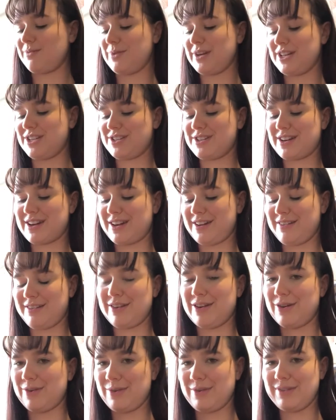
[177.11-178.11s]
which I
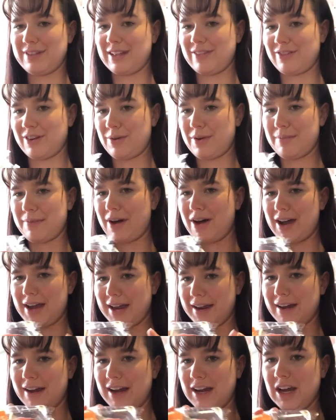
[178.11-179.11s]
know sounds really weird, but
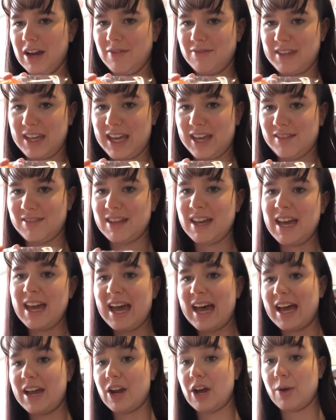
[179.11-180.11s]
I love these.
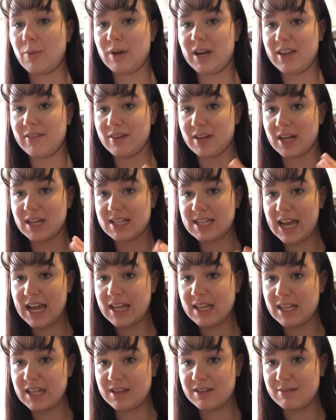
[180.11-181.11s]
And I will either
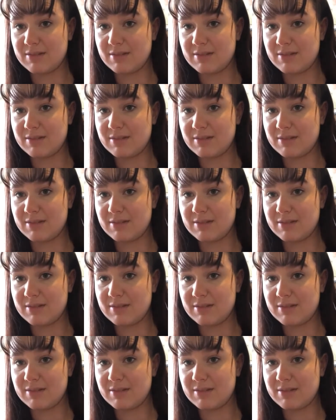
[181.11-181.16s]
take these to